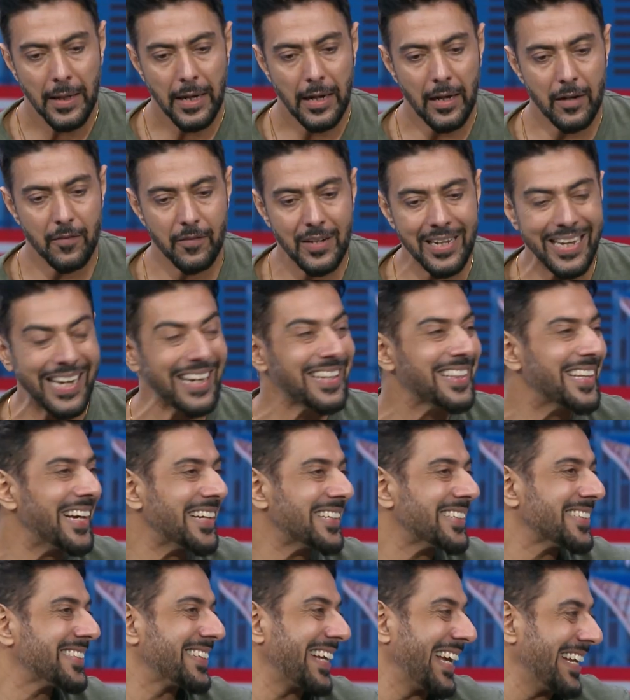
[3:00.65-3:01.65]
And we get
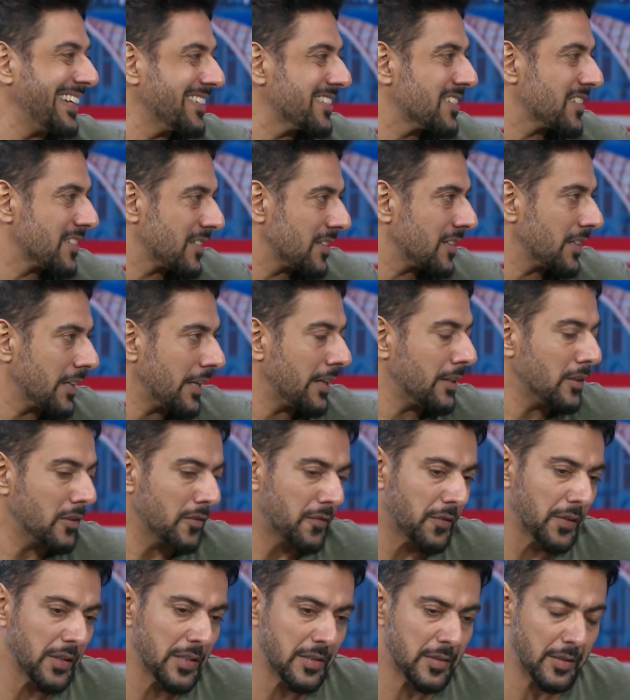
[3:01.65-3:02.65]
that sense in the
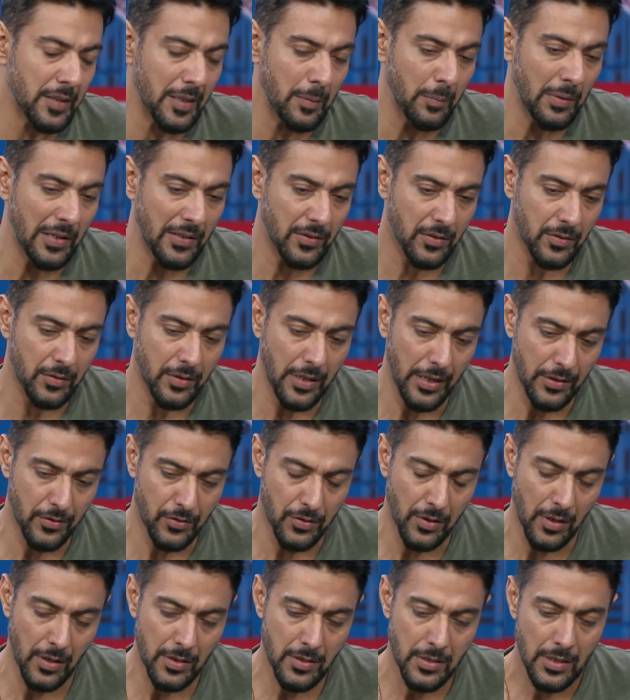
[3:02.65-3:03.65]
first 3 months of the
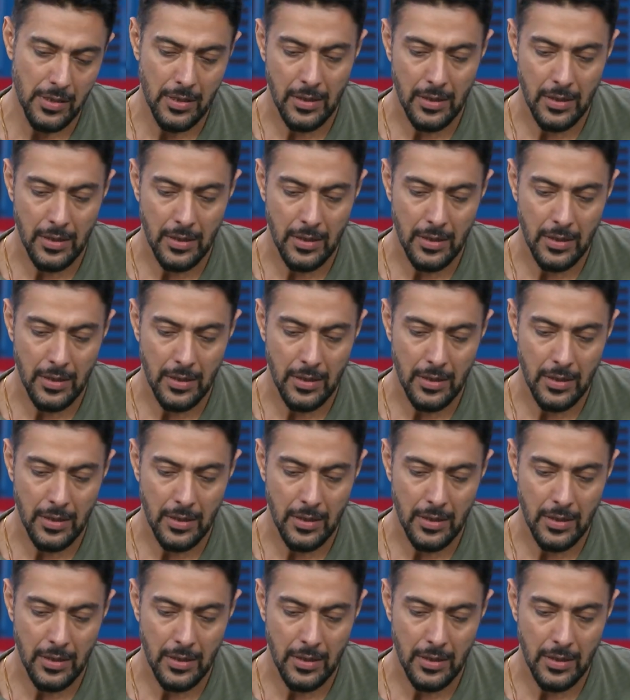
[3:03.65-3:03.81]
restaurant.